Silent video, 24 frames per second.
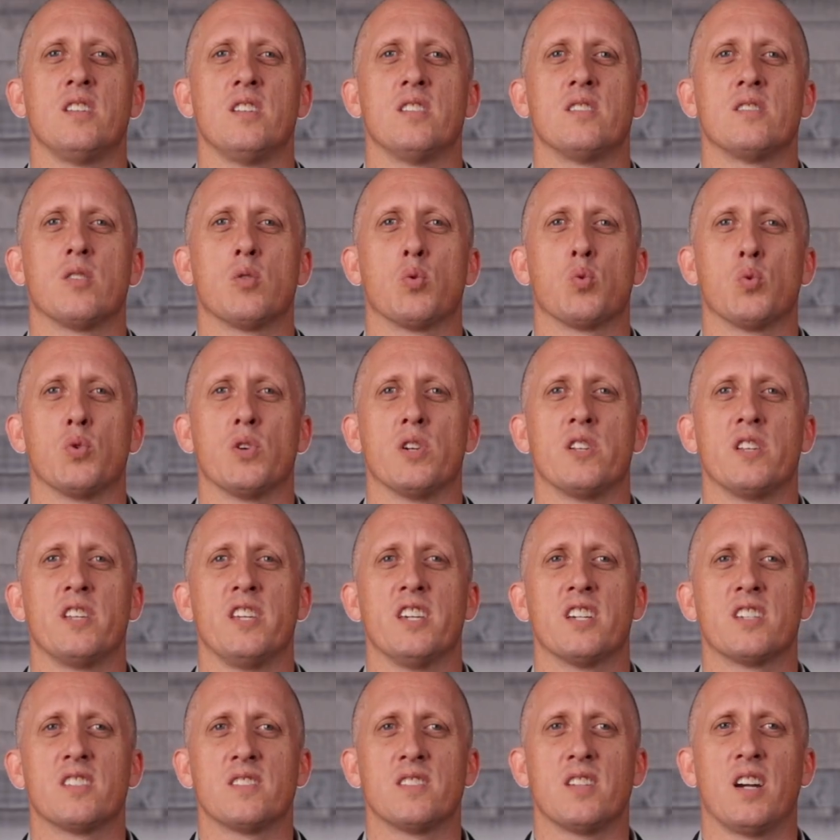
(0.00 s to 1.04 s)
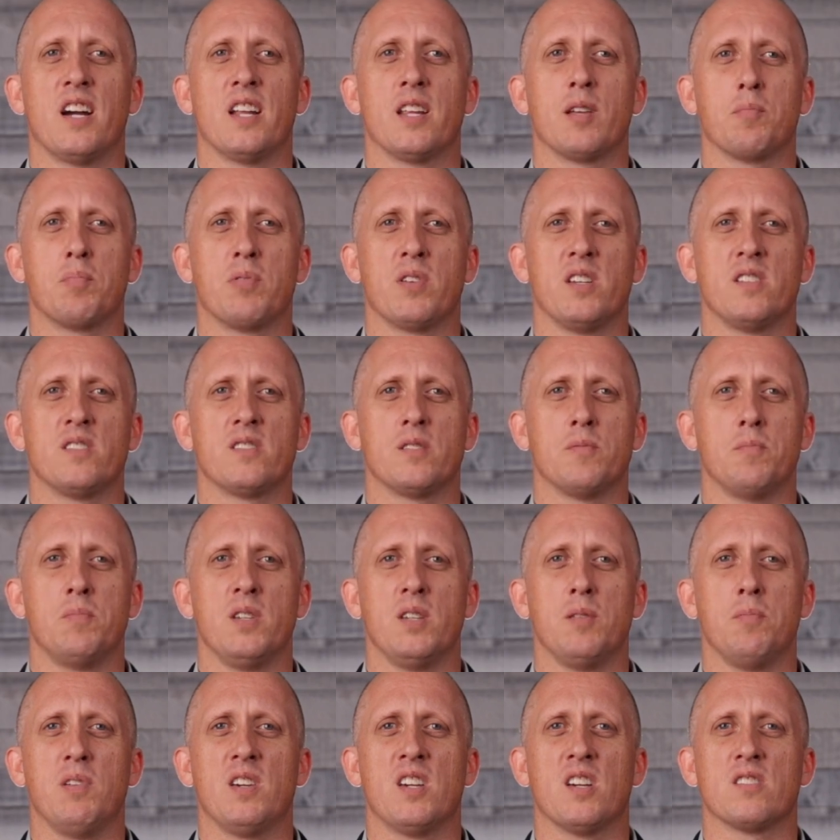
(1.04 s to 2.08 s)
is a really exciting place to
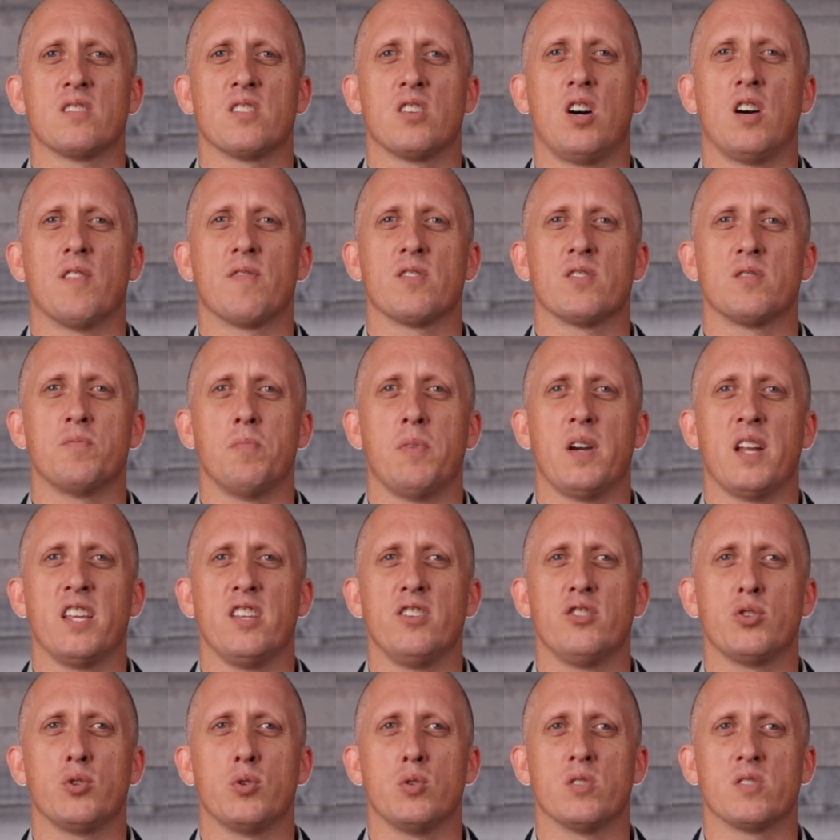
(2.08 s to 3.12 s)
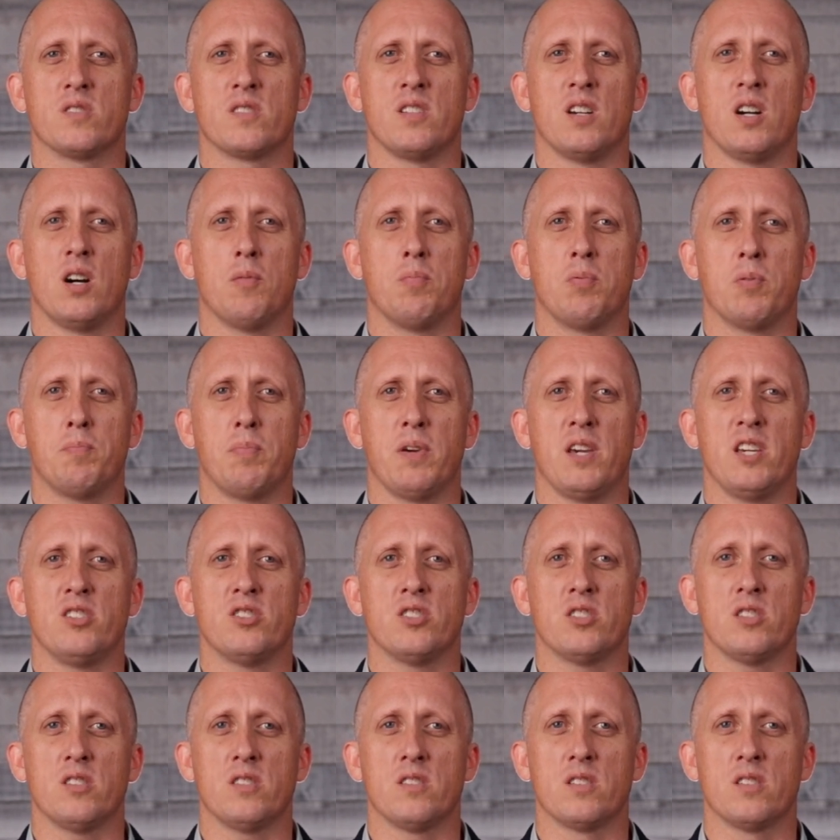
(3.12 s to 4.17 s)
be because it offers many tools to help a
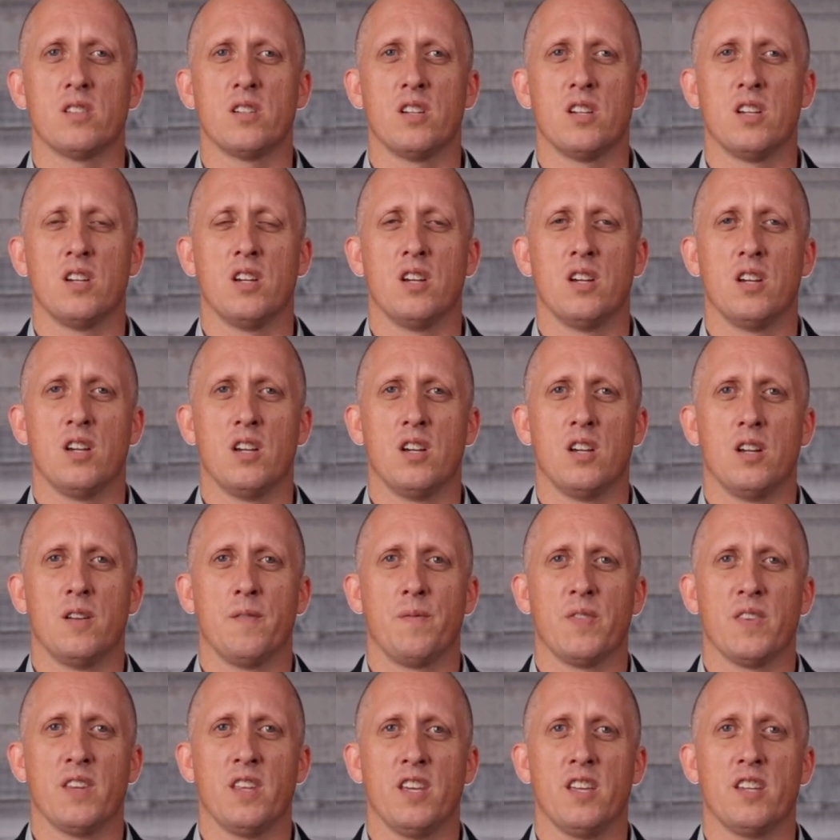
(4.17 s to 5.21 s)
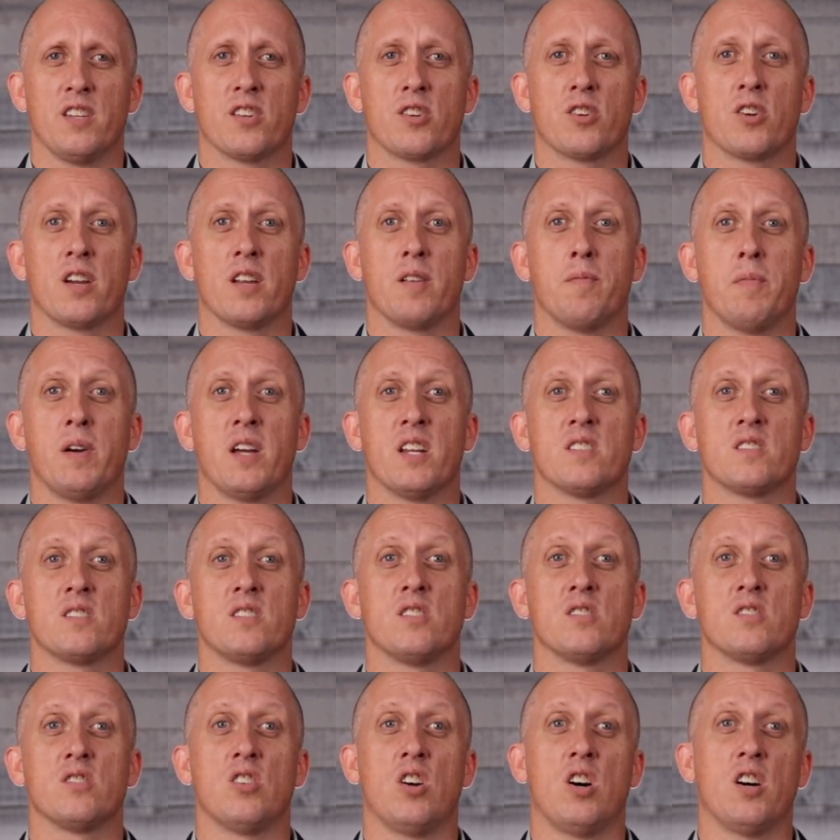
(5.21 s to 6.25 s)
patient. Integrative
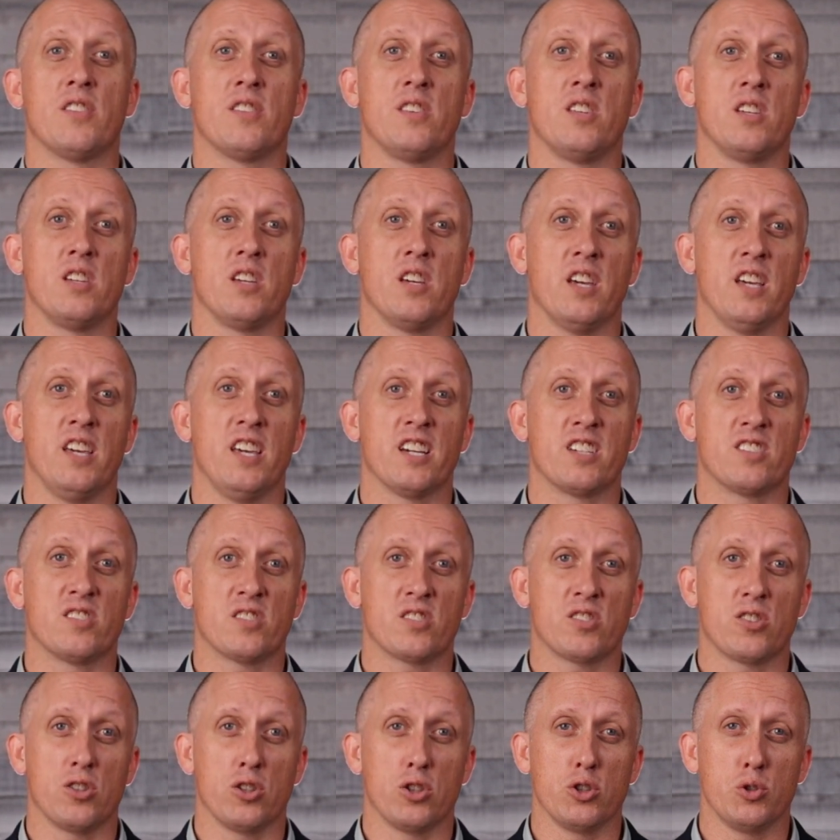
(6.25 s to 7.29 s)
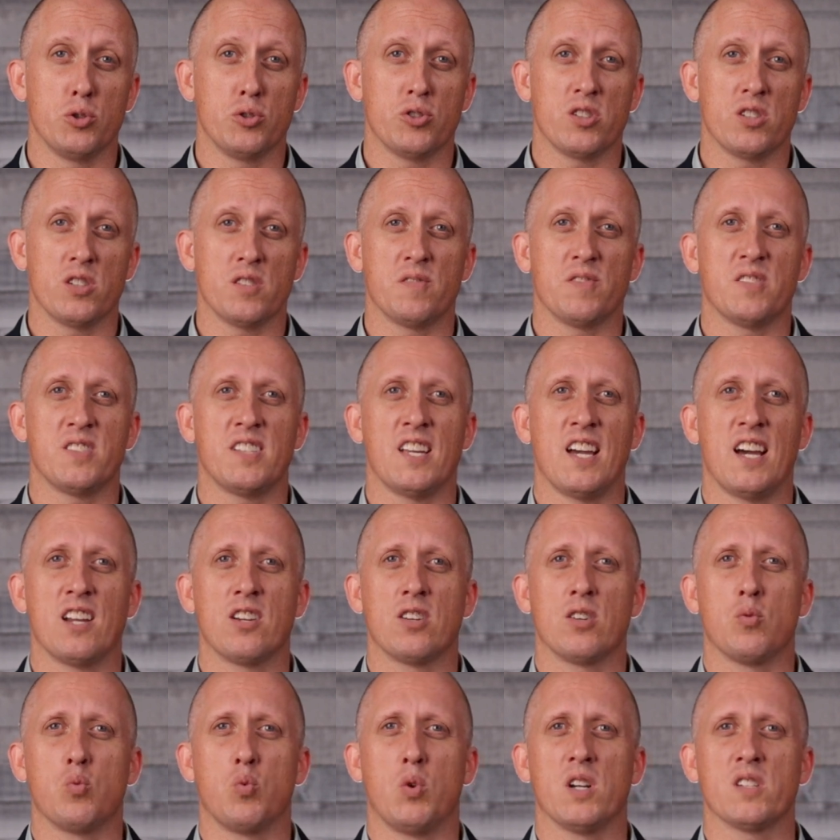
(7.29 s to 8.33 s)
medicine is not the exclusion of
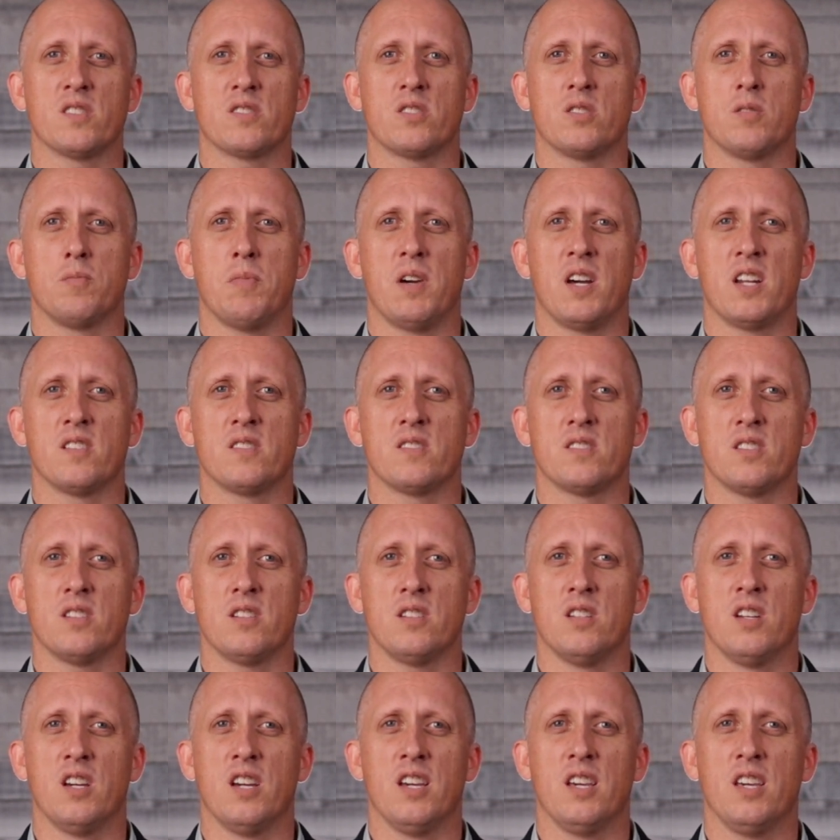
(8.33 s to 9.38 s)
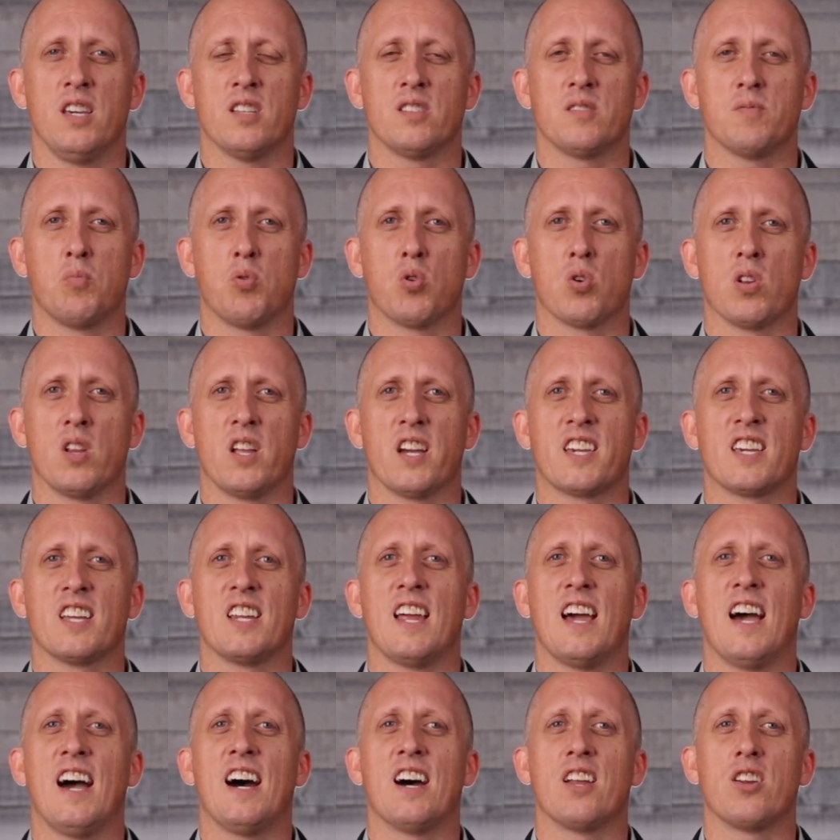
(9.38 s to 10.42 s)
standard Western medicine. It's more like
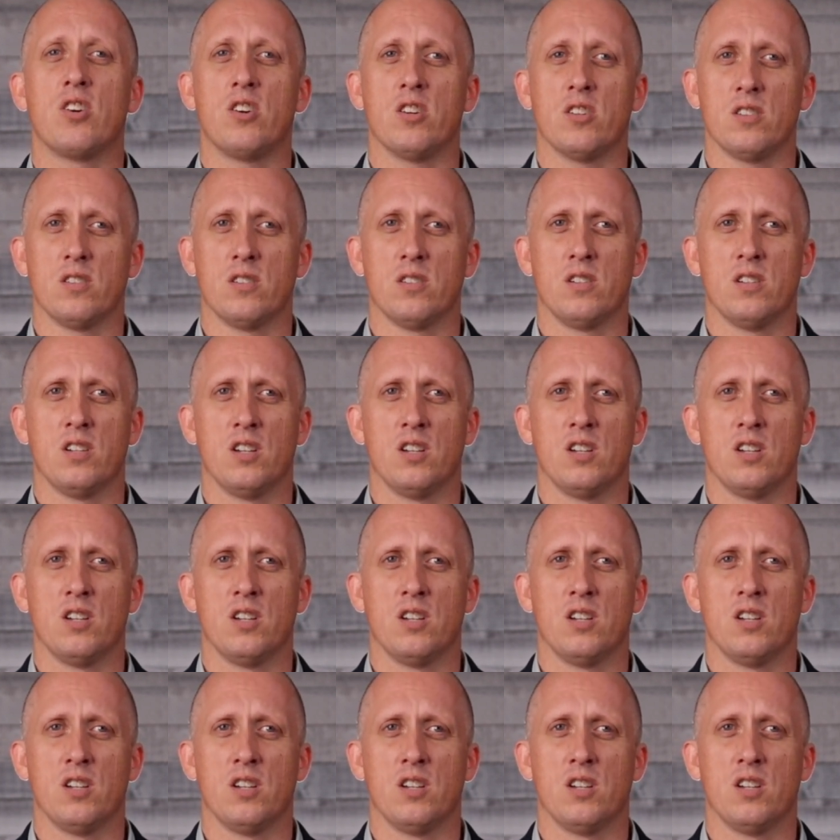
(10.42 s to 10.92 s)
an add-on.